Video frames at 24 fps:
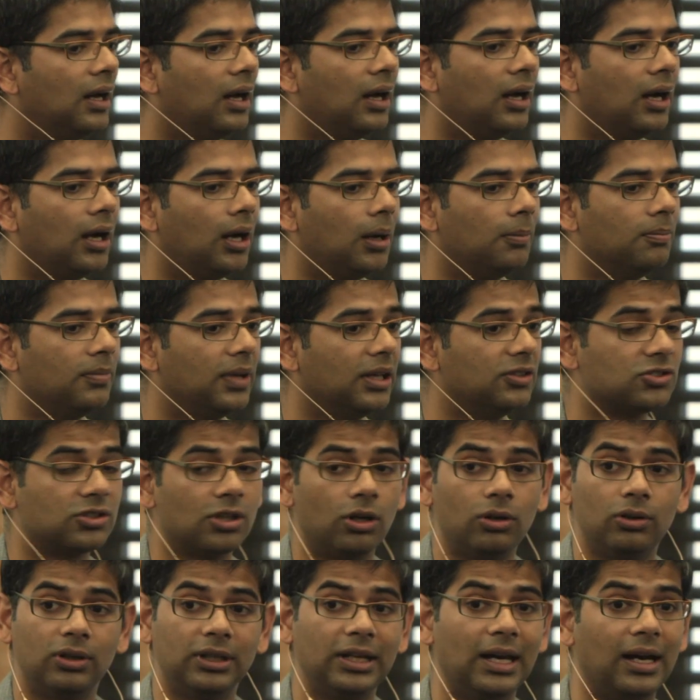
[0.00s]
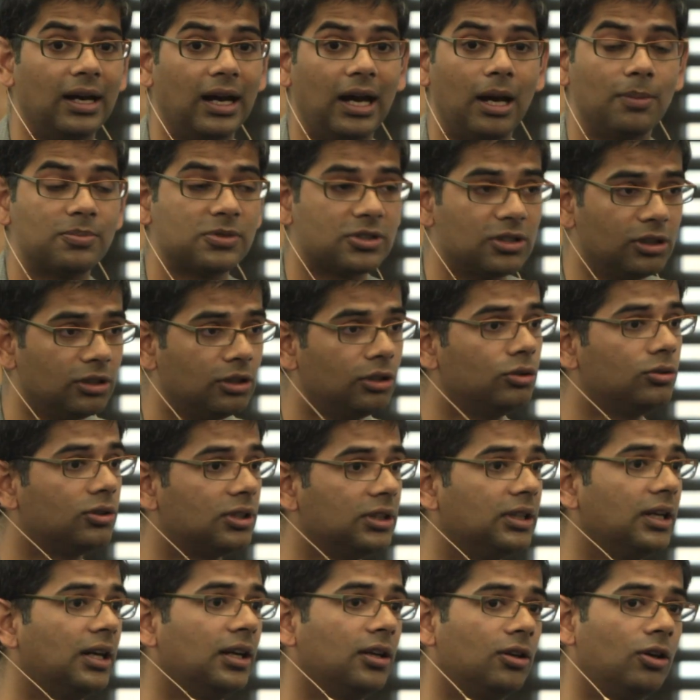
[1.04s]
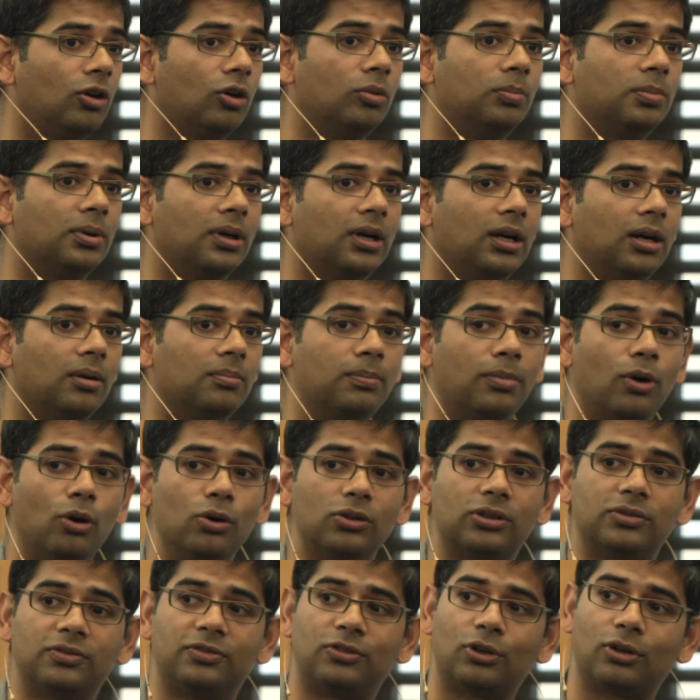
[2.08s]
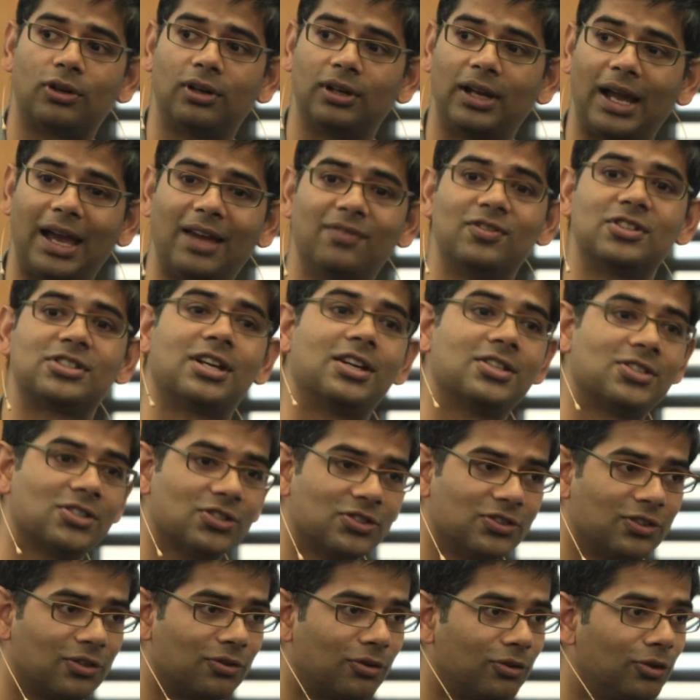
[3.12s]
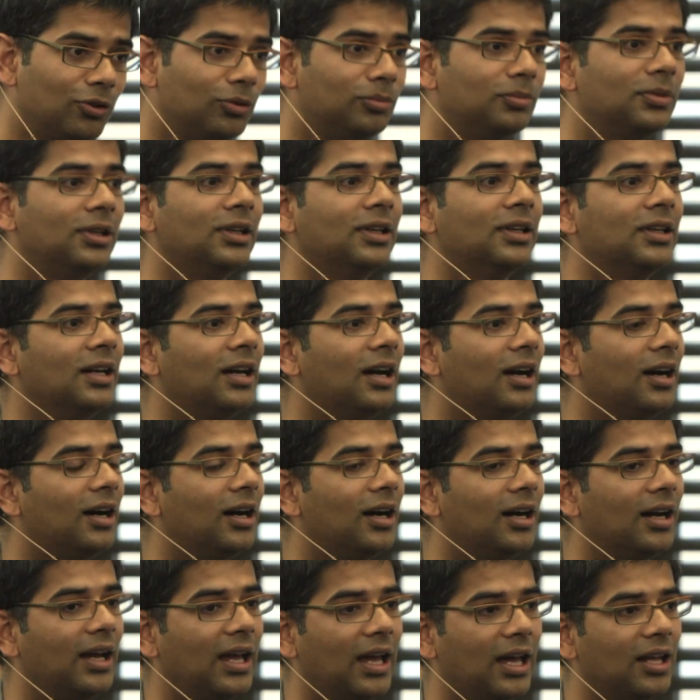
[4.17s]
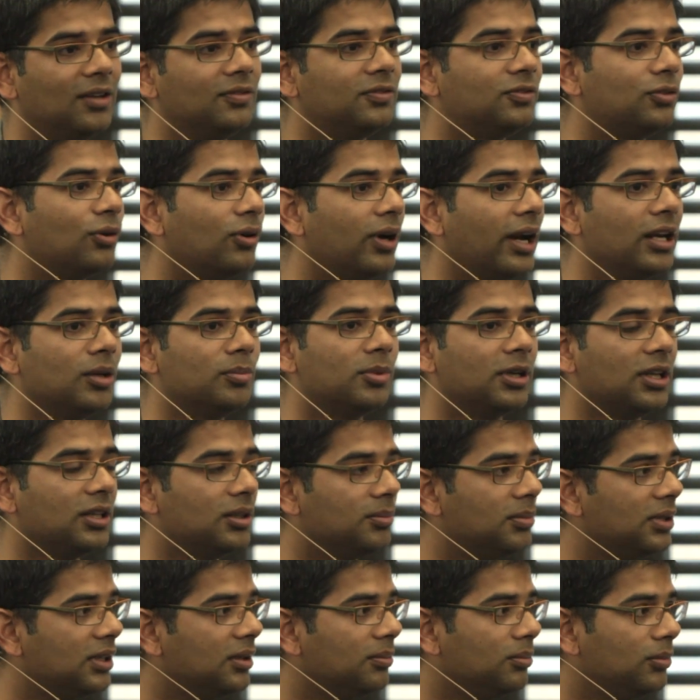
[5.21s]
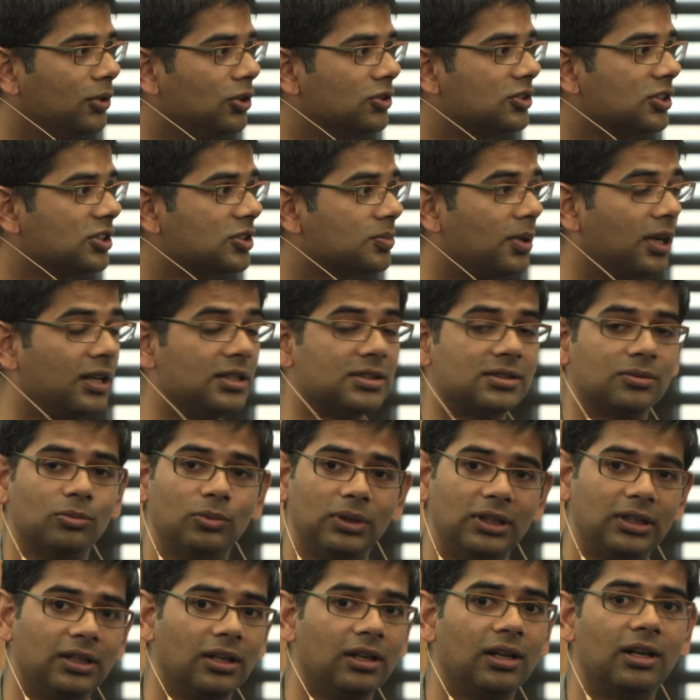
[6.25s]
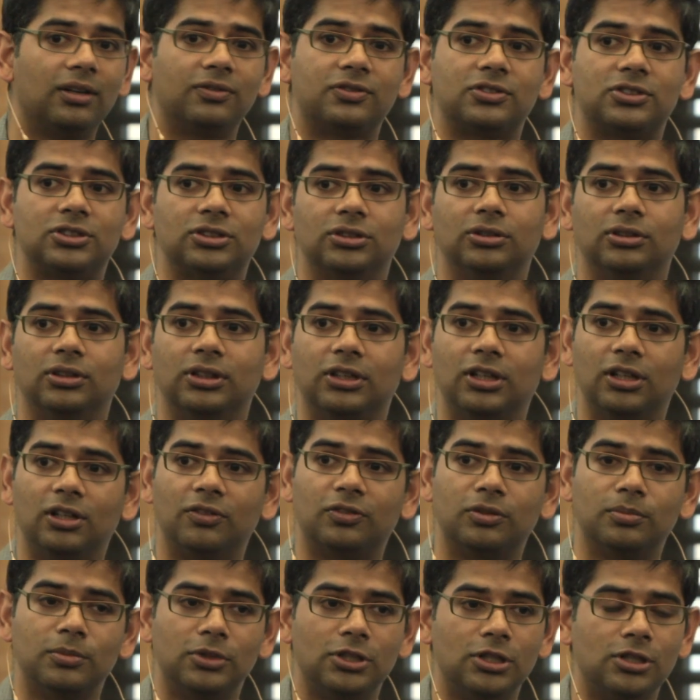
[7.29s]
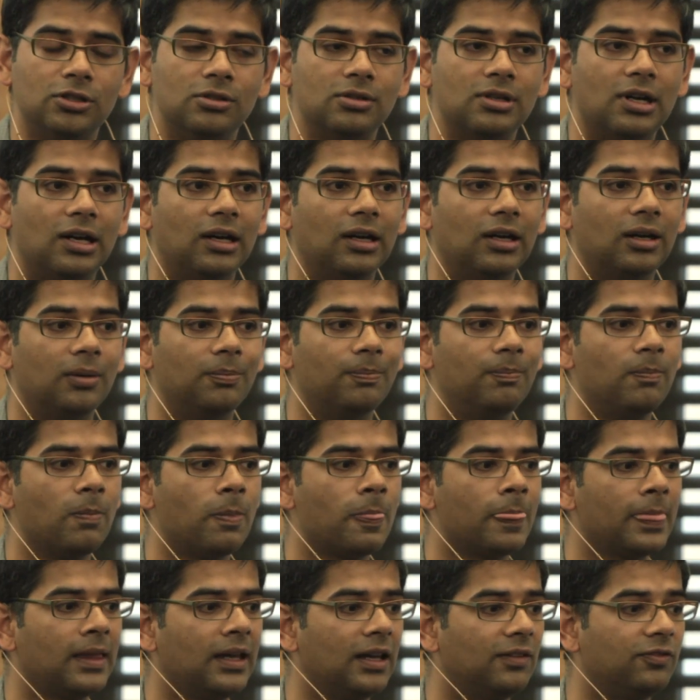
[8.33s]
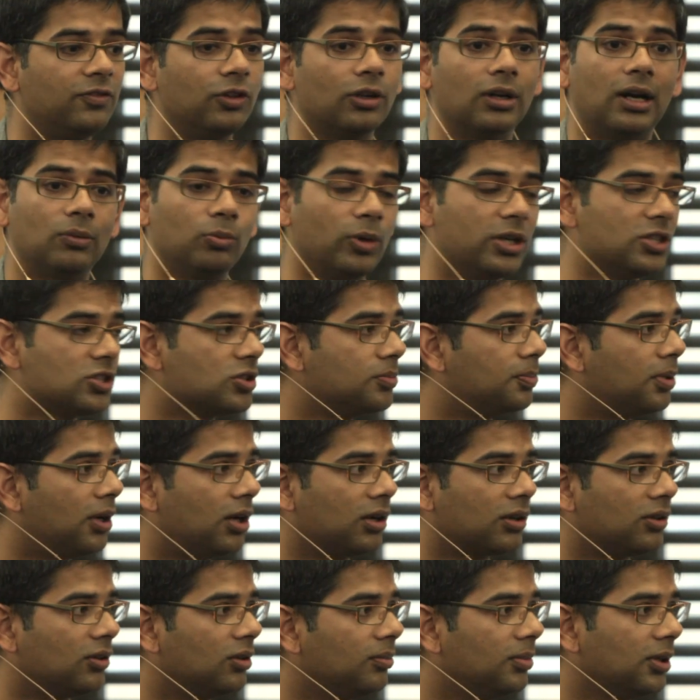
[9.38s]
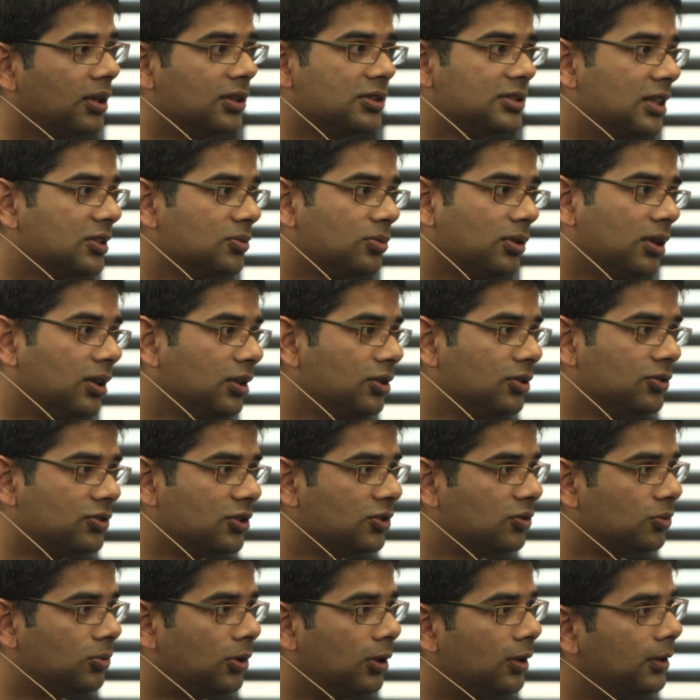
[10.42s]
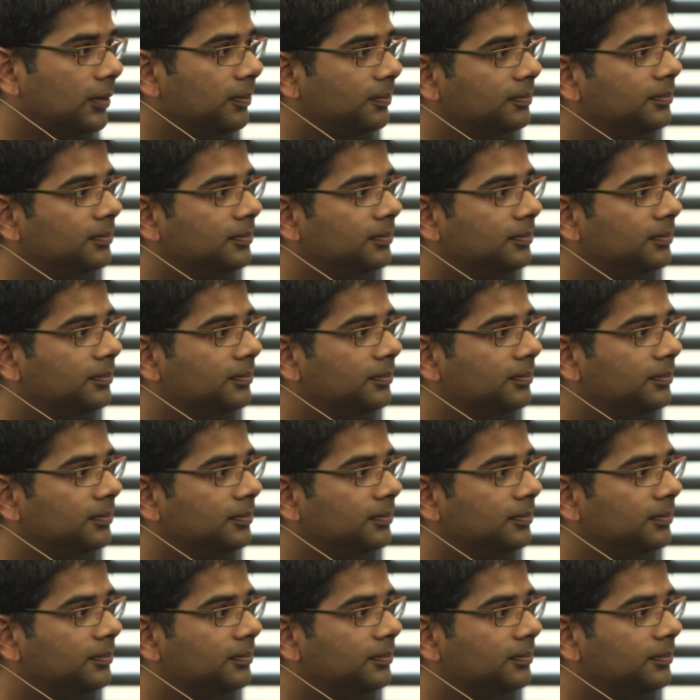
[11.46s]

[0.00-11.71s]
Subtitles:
And so, yeah, absolutely, I hope, both for advertisers in the room and for anybody in the music space, we'd love to hear from you and figure out ways to partner, because that's what our users want.